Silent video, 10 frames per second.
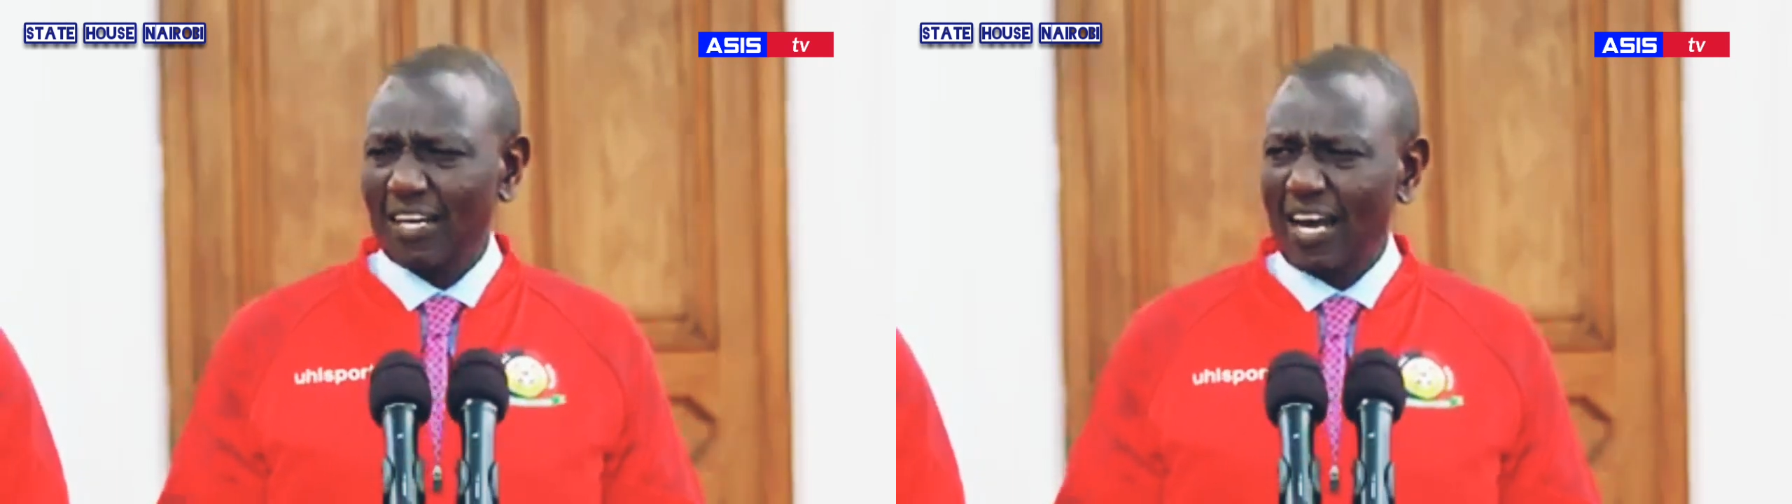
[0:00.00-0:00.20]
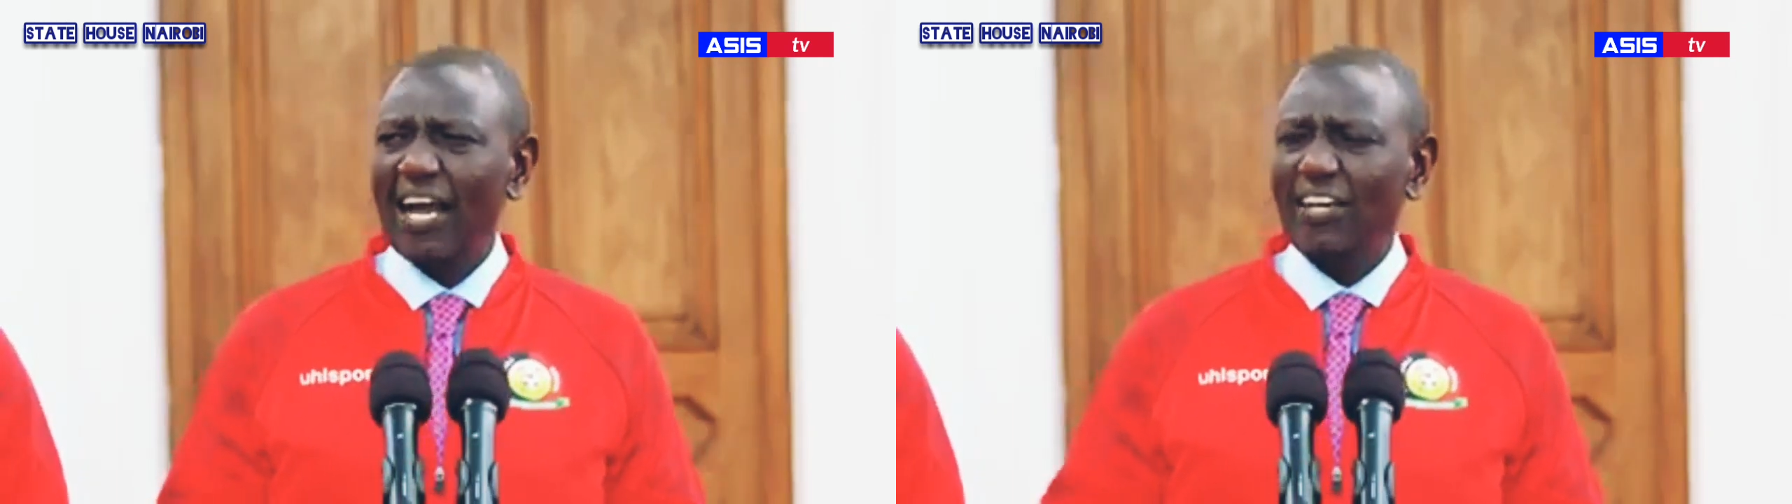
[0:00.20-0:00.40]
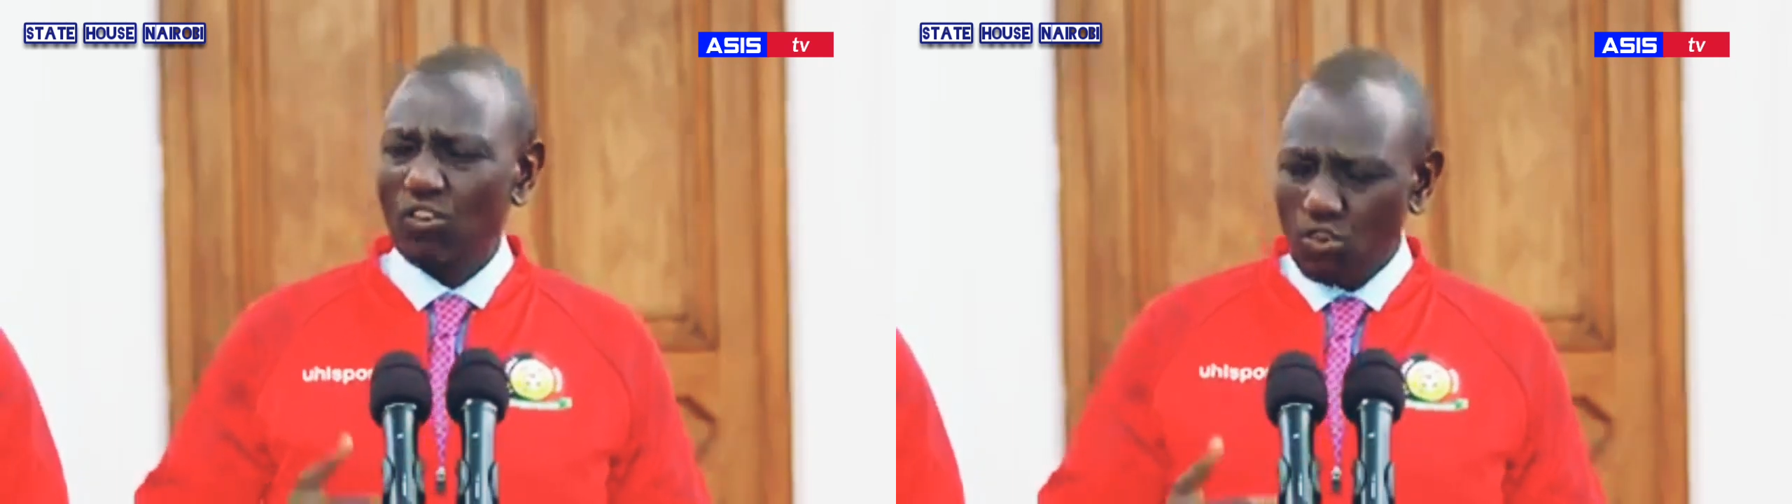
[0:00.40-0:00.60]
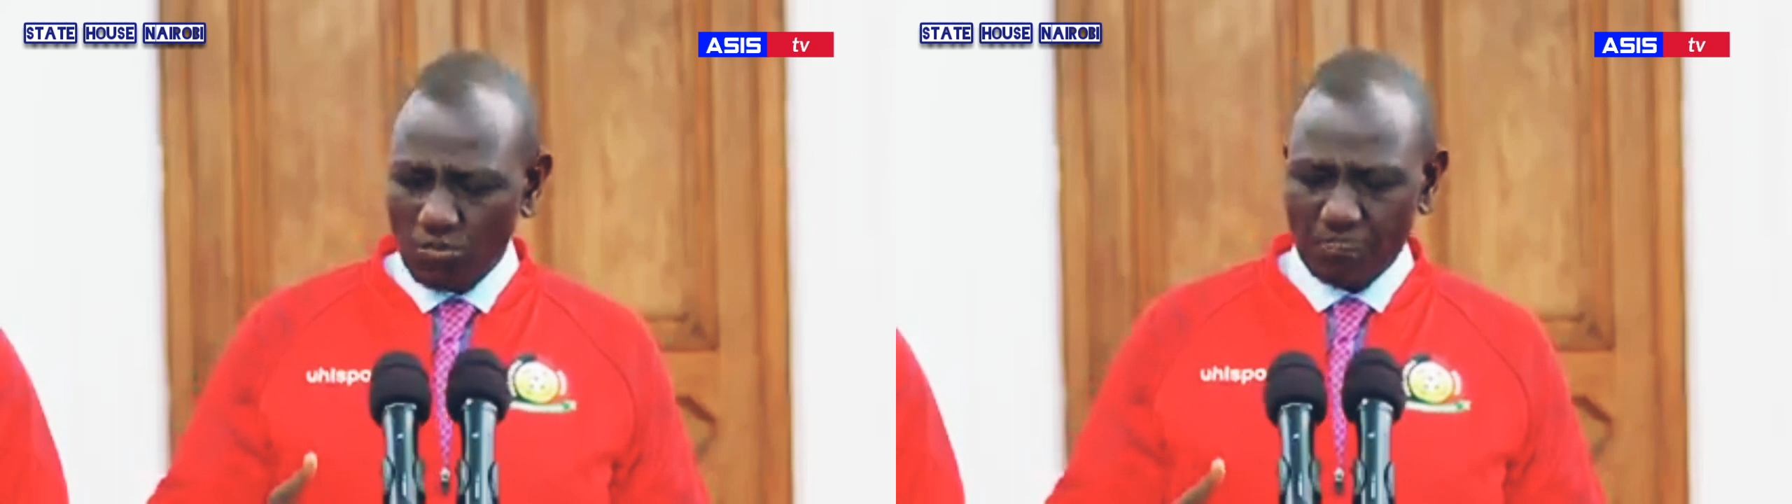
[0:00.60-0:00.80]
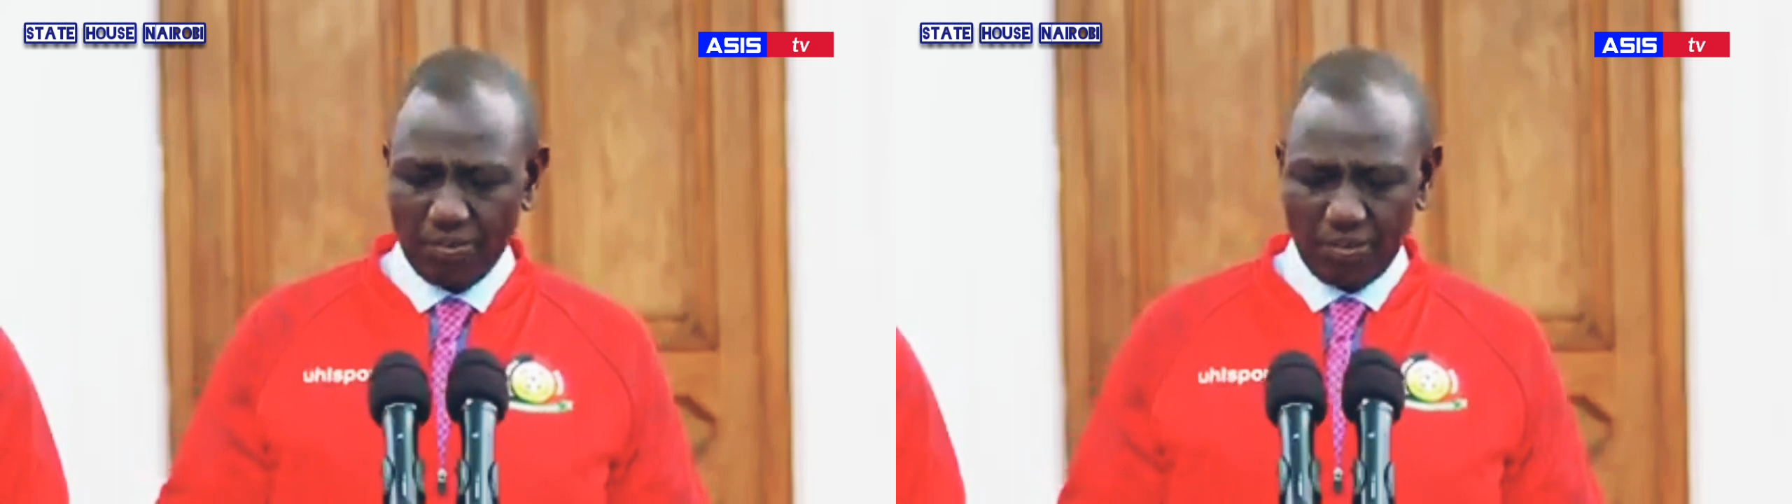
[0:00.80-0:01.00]
I
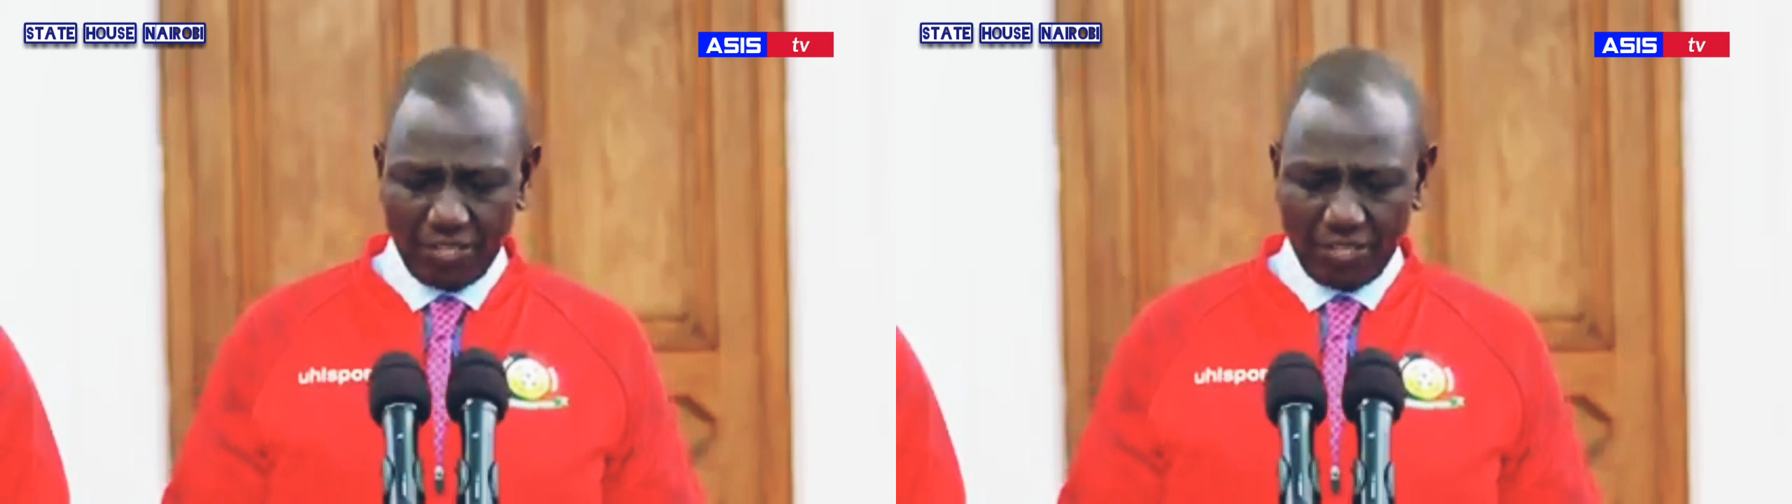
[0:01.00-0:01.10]
hope